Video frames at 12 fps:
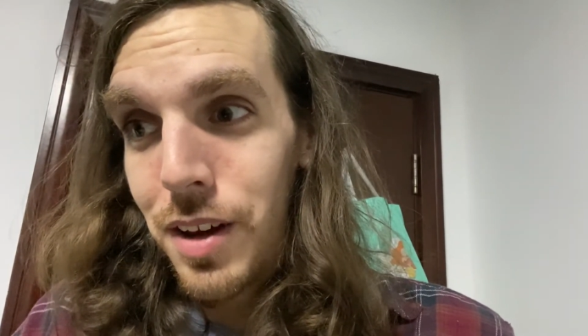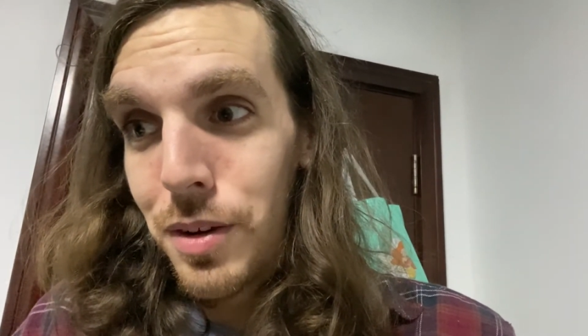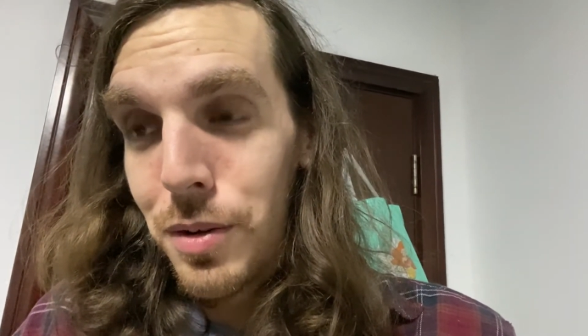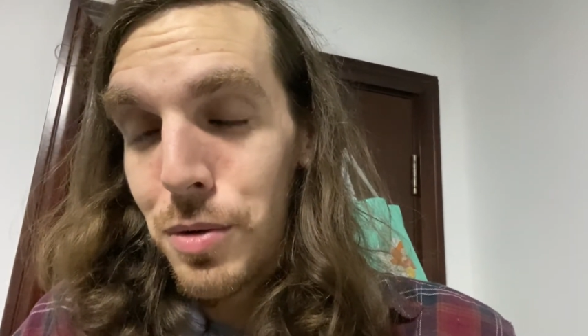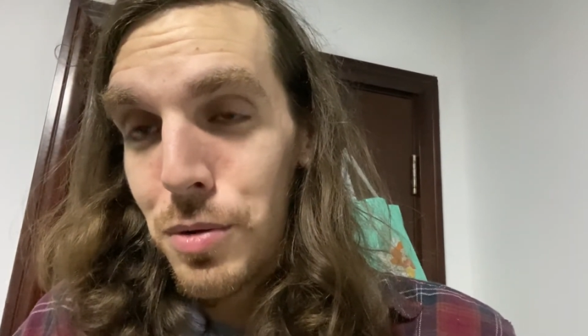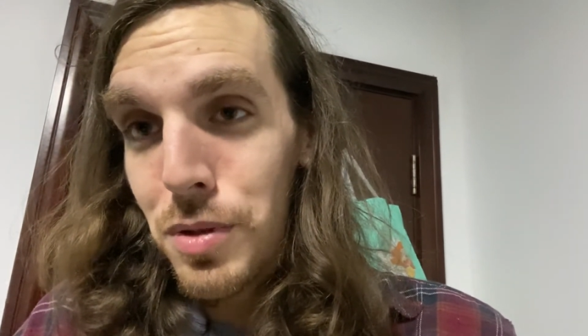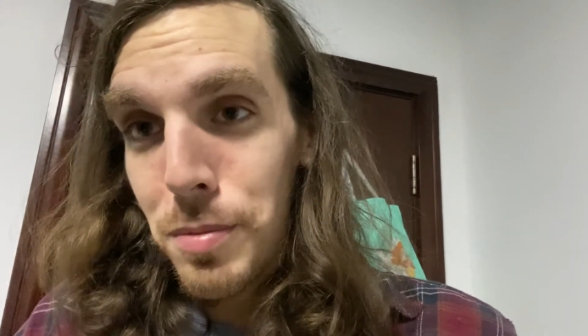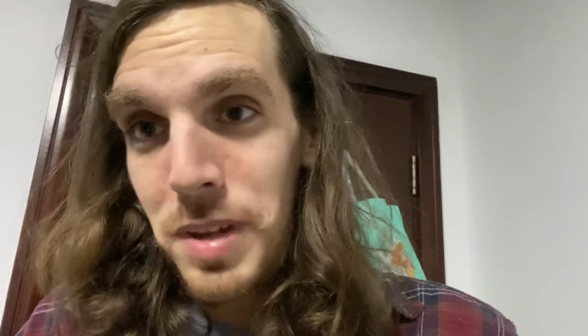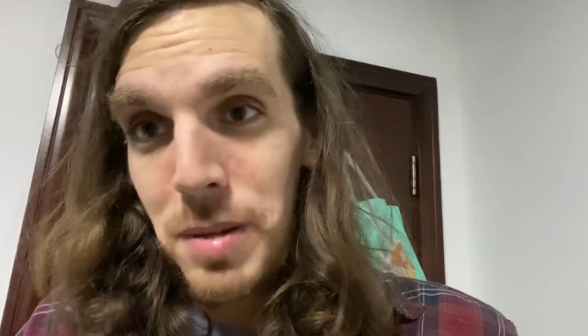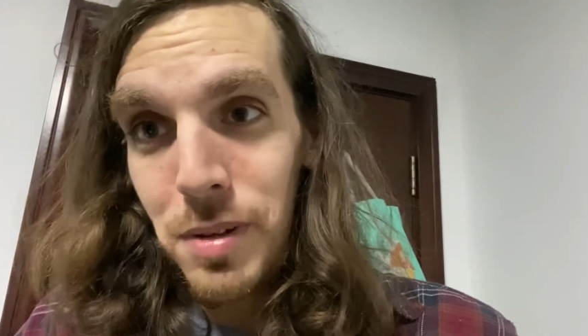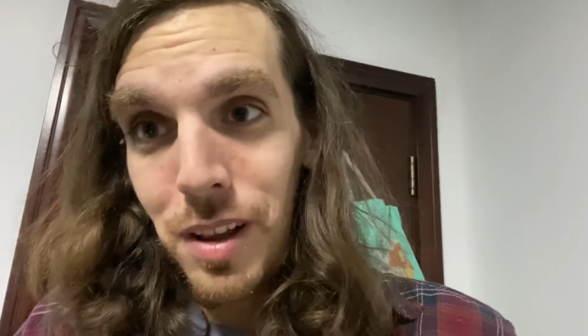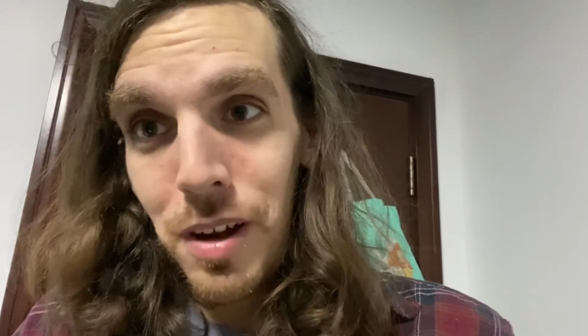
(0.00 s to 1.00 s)
who the
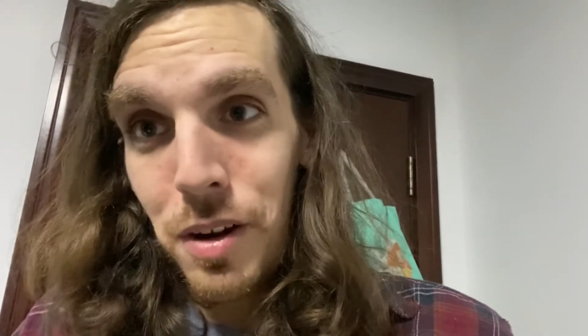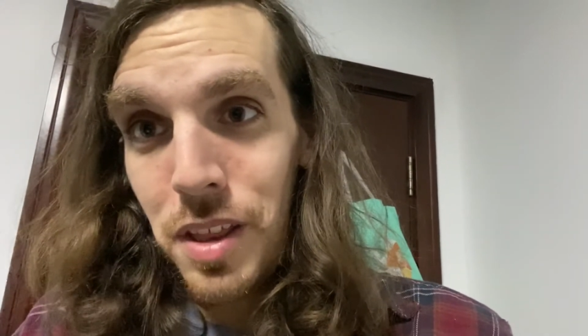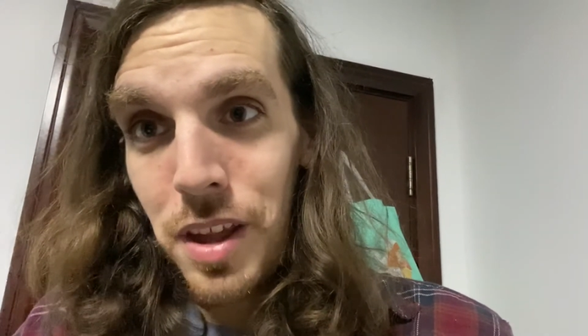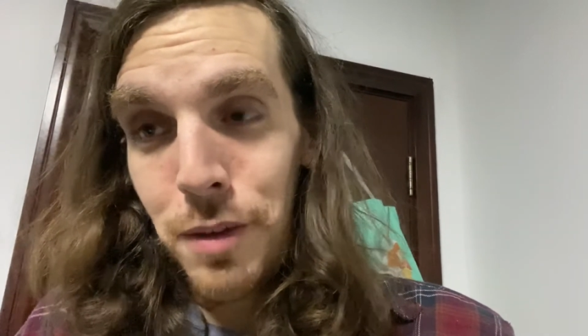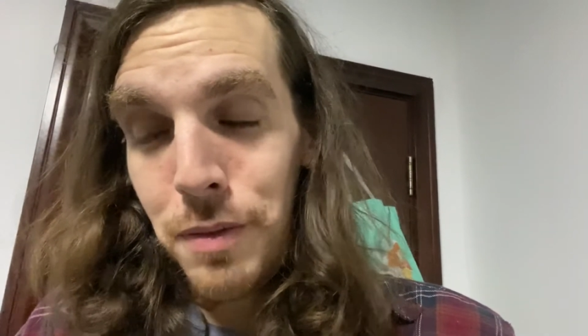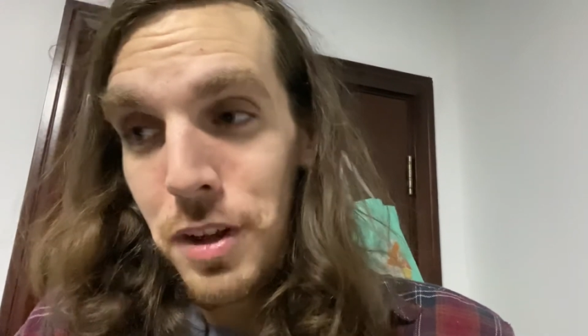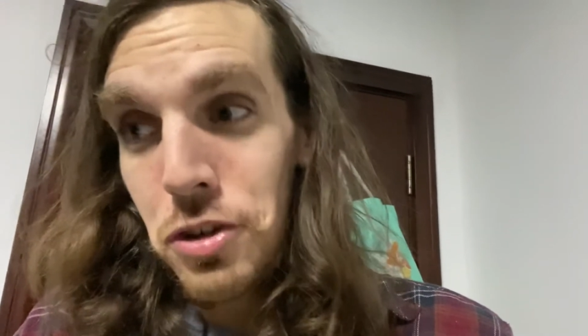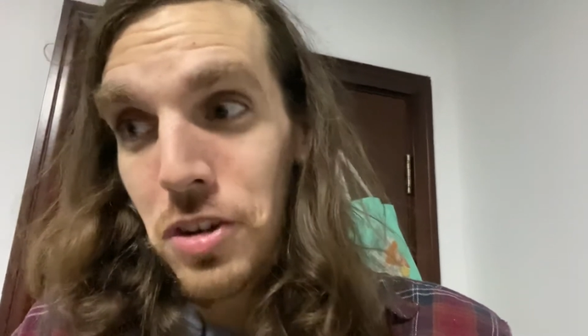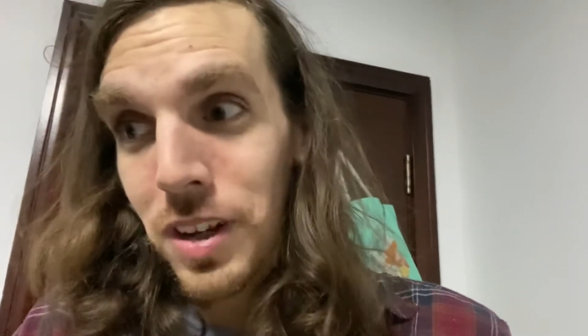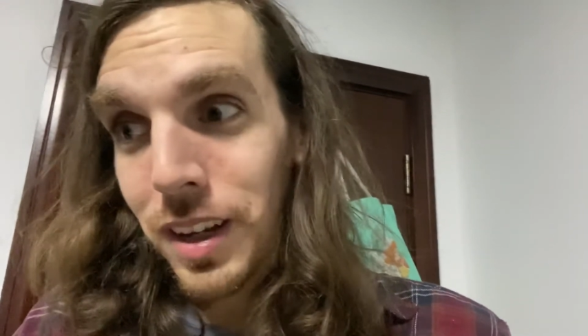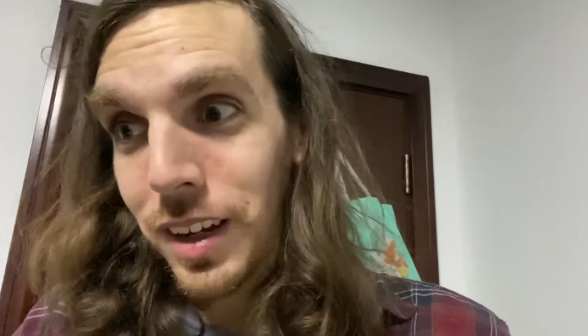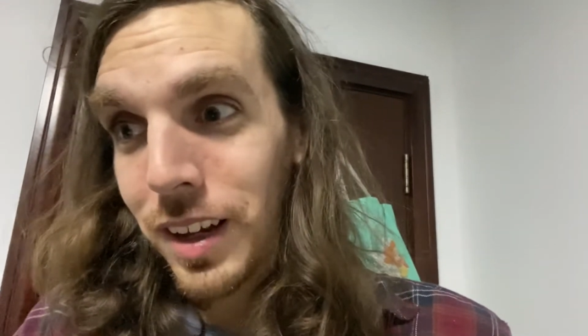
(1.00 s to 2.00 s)
people are that are
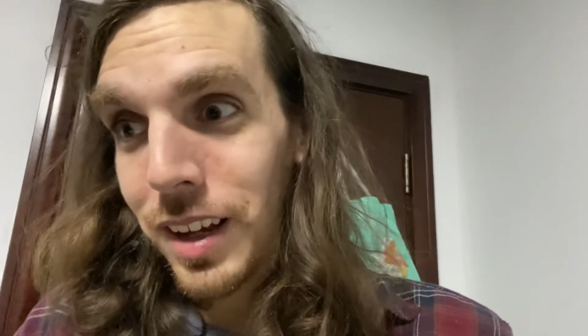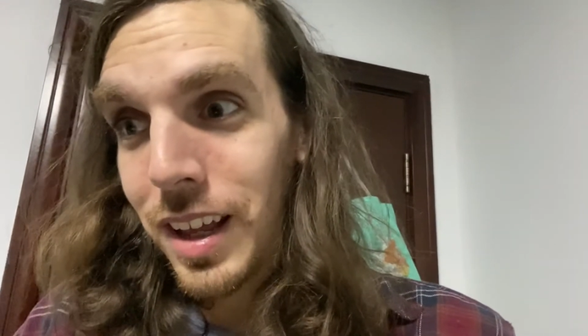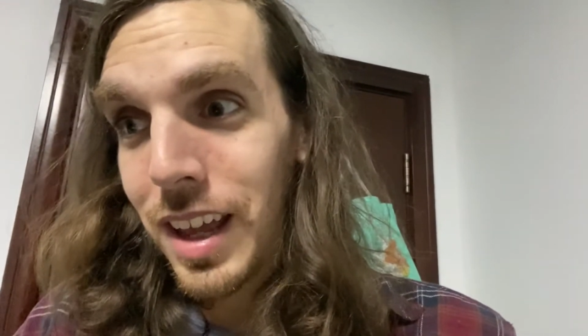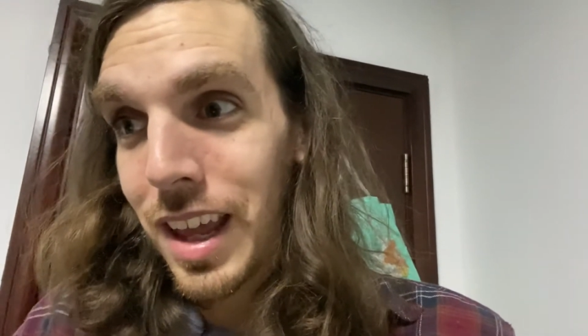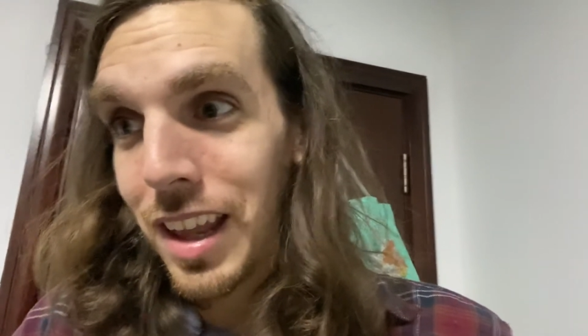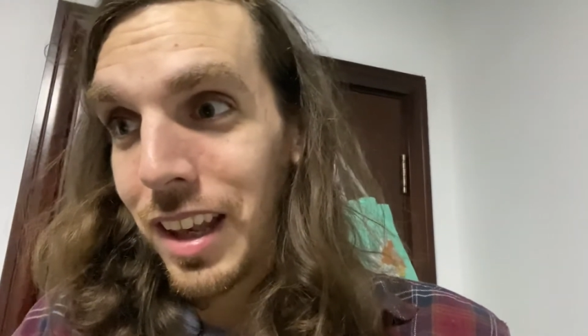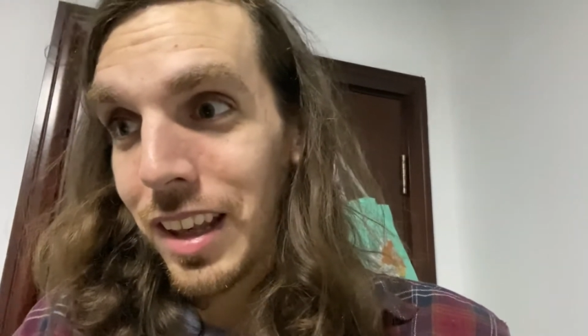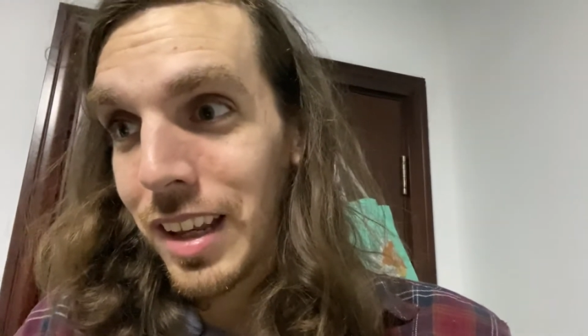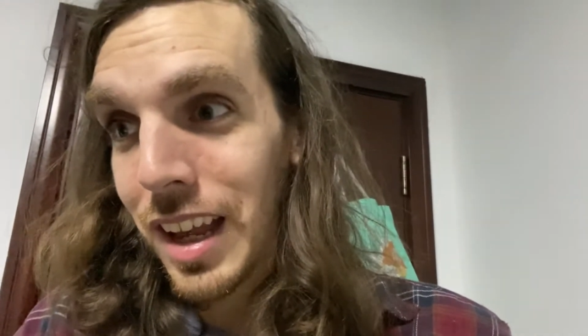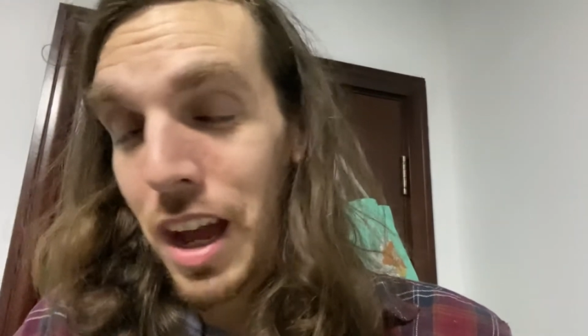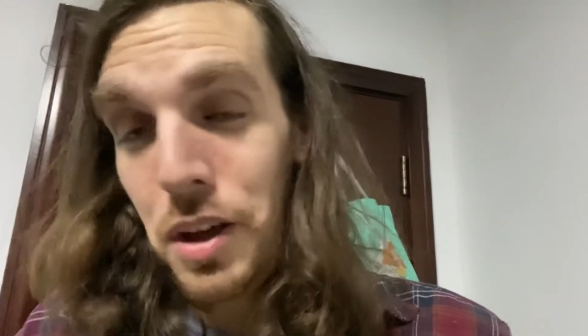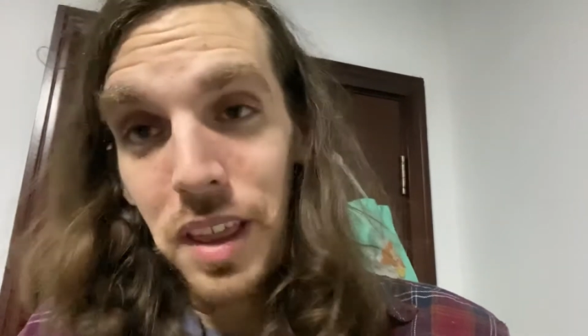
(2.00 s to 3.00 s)
fishing and
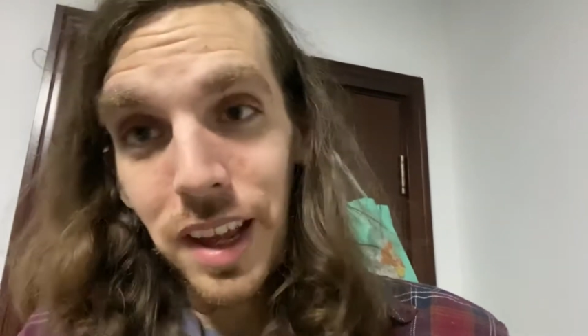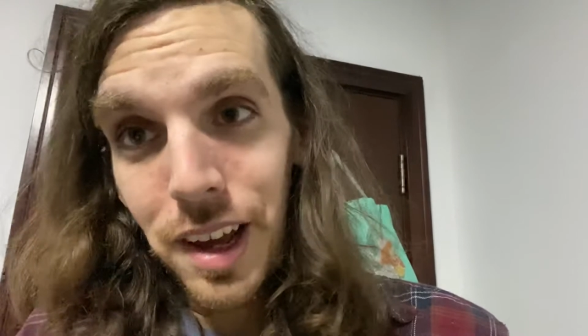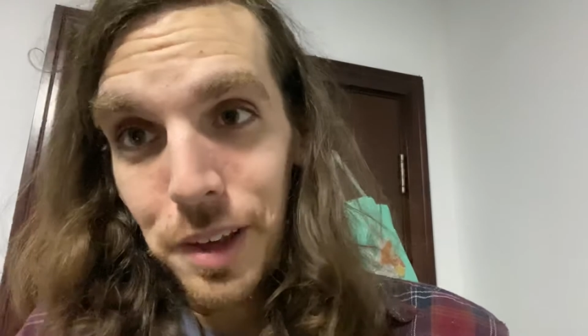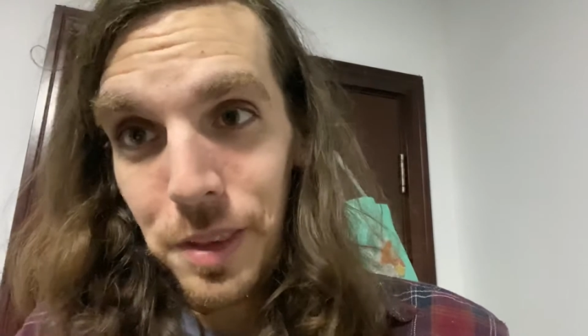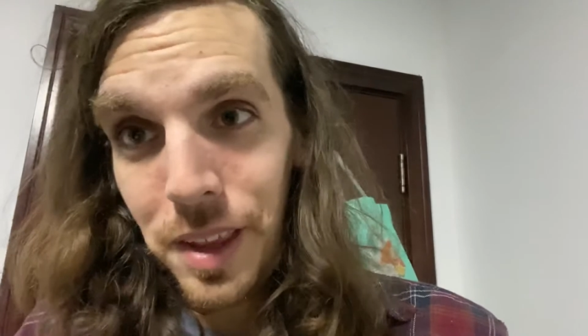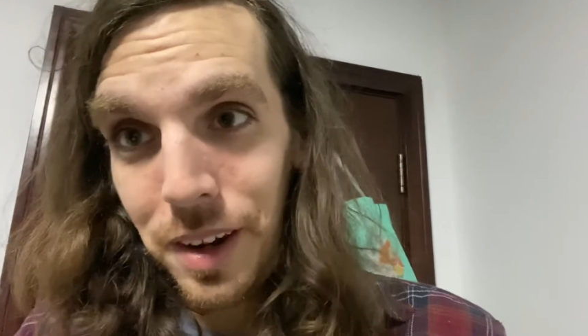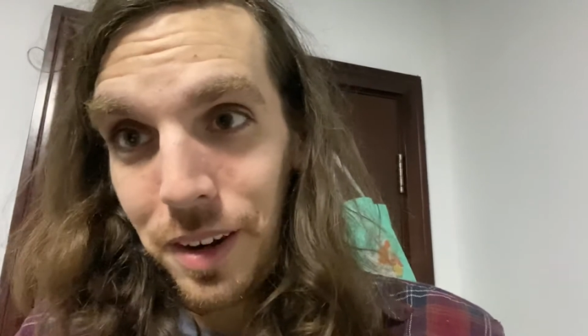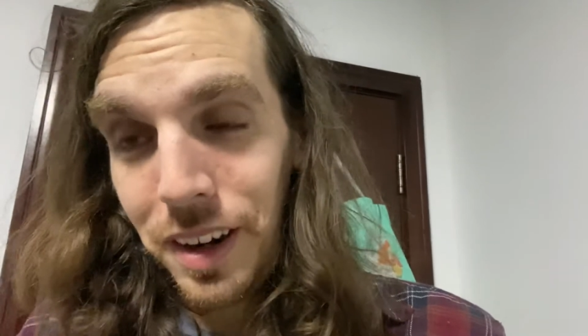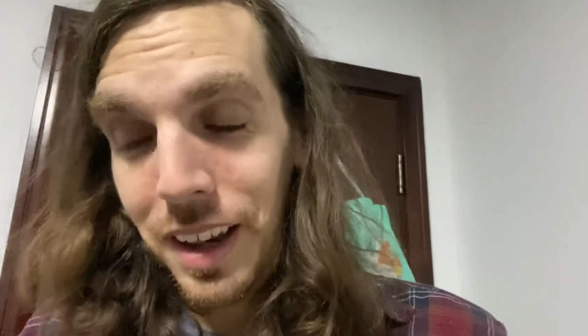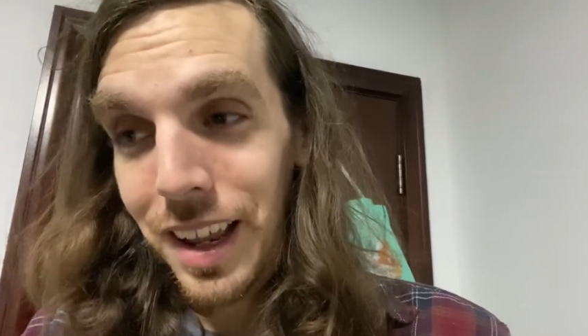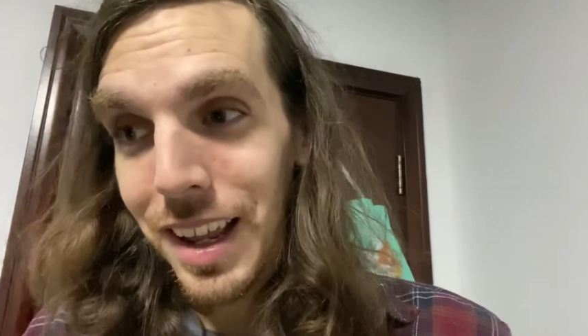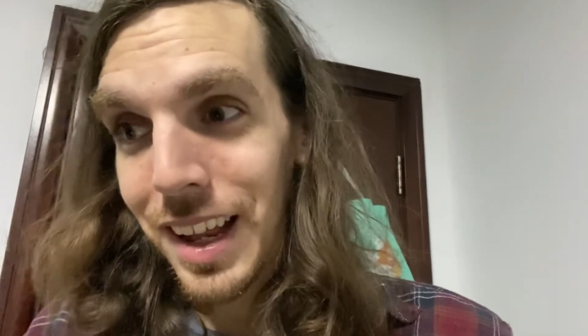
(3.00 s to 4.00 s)
how they got there,
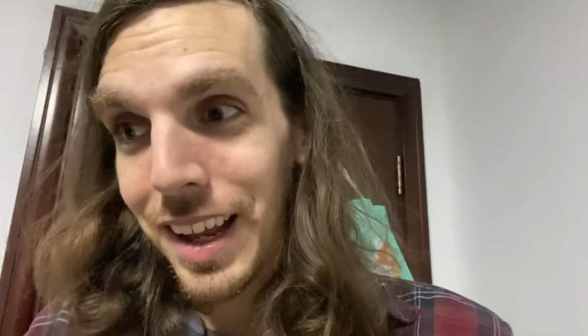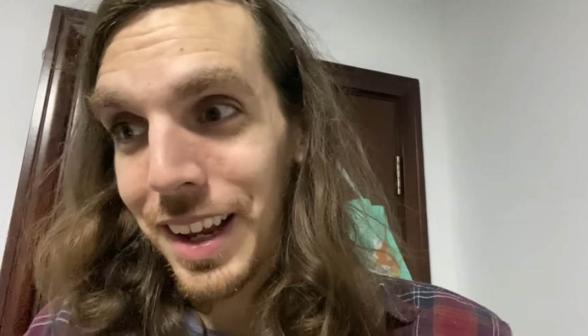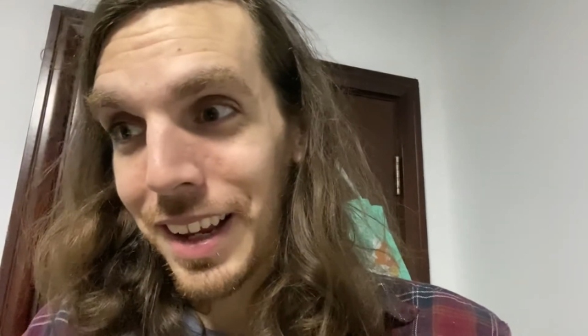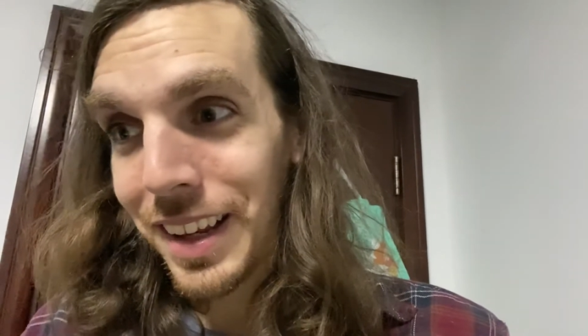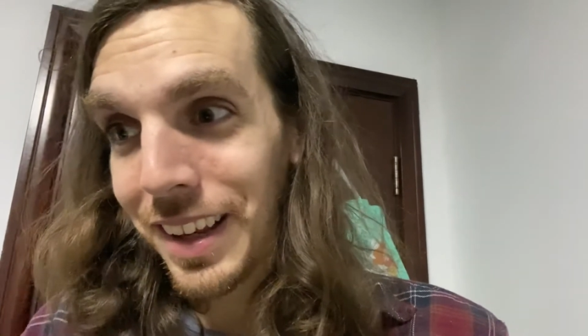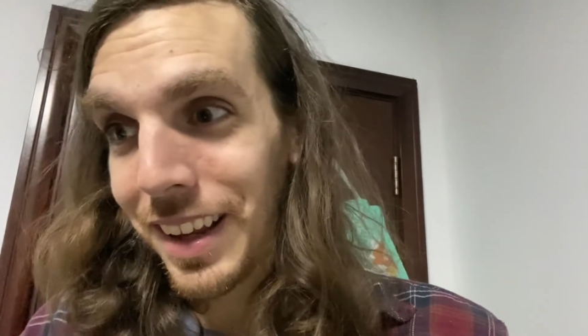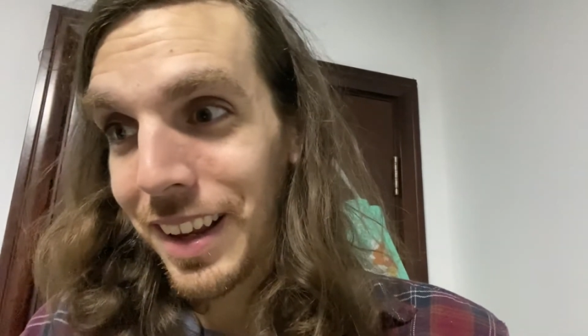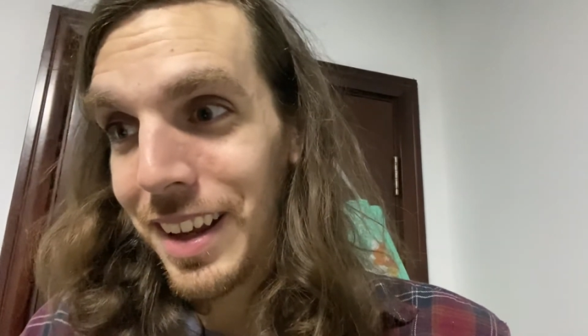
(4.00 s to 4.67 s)
and